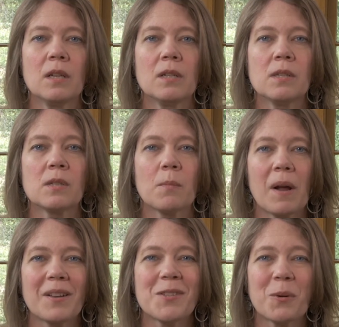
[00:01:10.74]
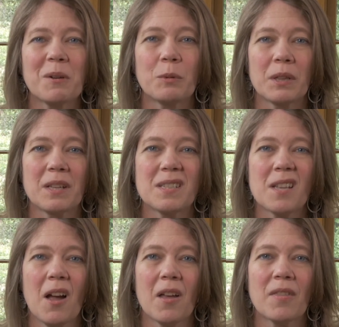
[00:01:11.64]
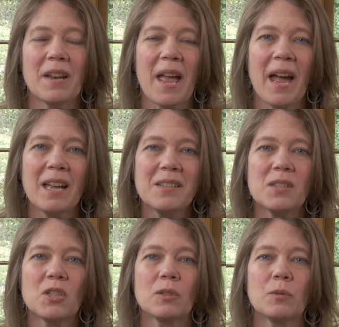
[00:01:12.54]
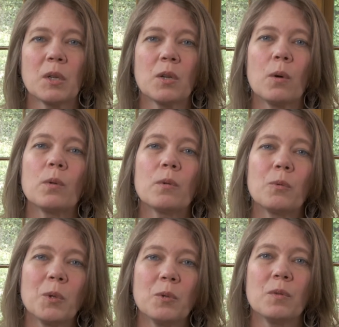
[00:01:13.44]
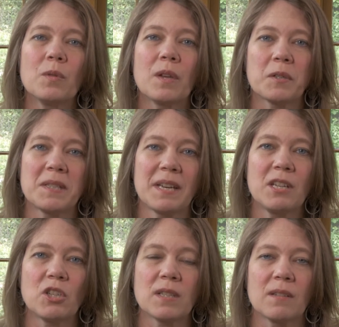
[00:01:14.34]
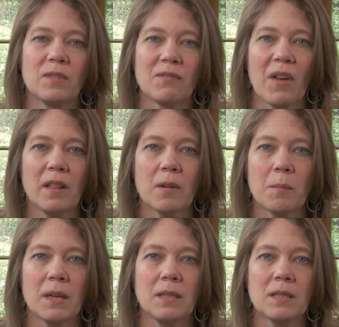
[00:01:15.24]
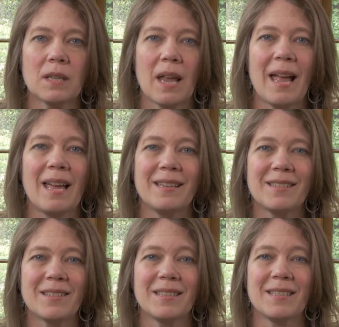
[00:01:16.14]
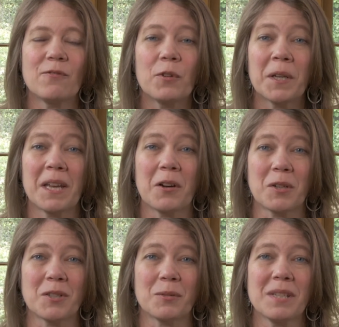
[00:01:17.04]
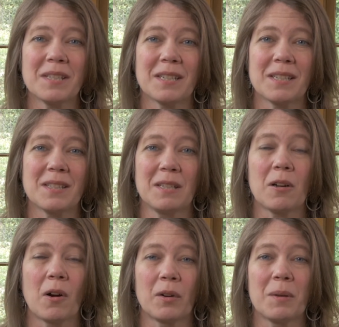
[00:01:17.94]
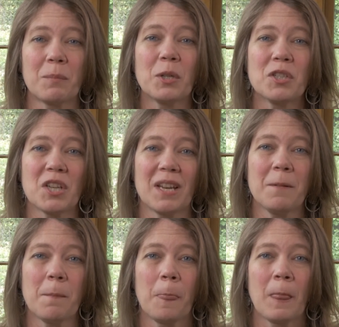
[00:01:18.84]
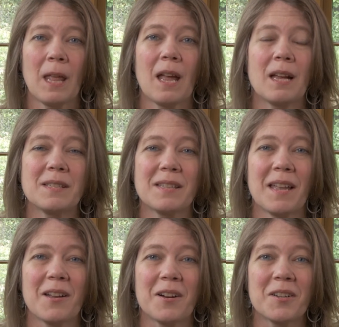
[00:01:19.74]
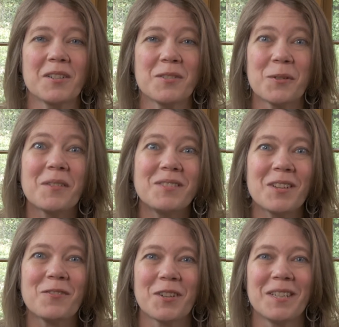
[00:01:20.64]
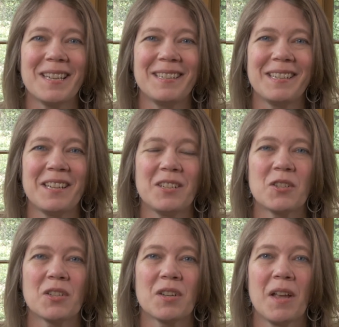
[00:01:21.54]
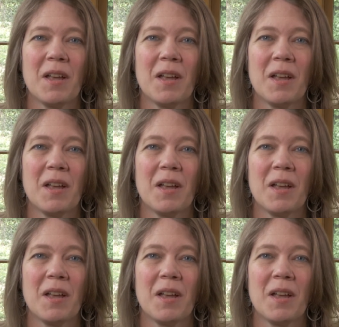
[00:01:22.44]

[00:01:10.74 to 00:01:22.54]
So Montessori really saw that as children go through their stages of development and different characteristics are emerging as they are sort of different in each